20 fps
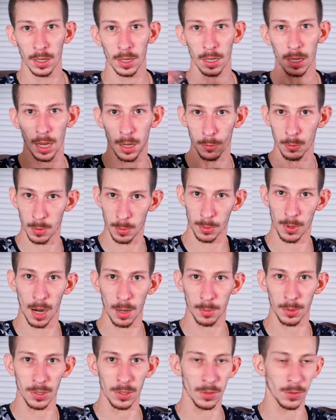and we'll
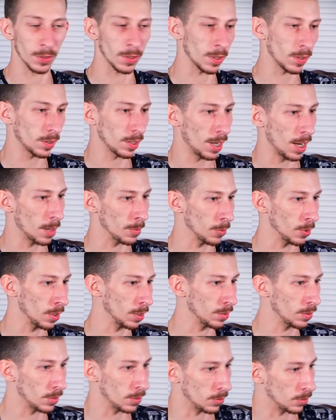probably use this
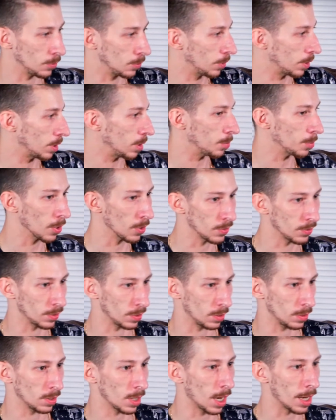camera to do the
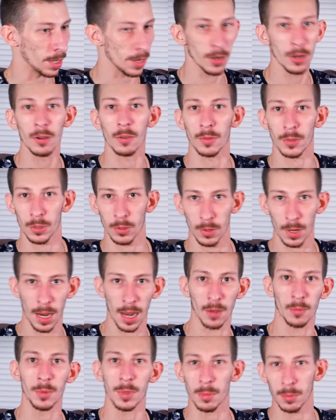person I interview and
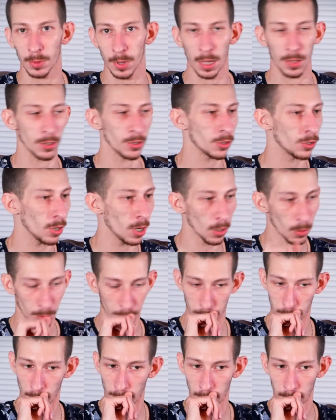have people on the show
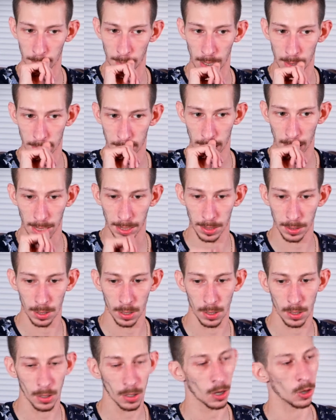to talk about tech.
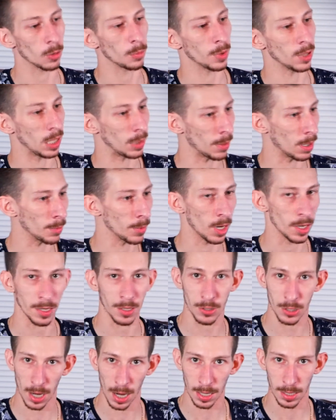Hoping that my buddy
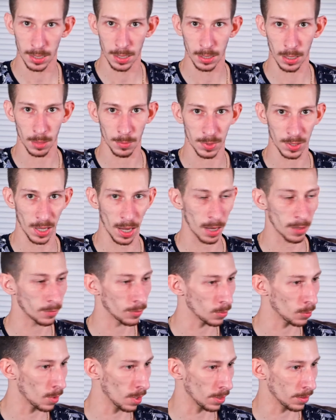Johnny comes on
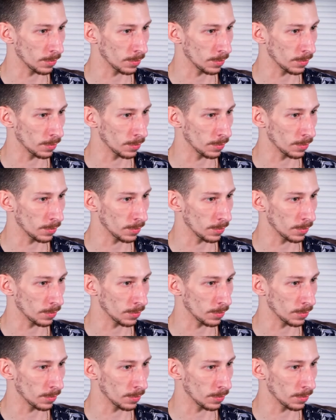for one of the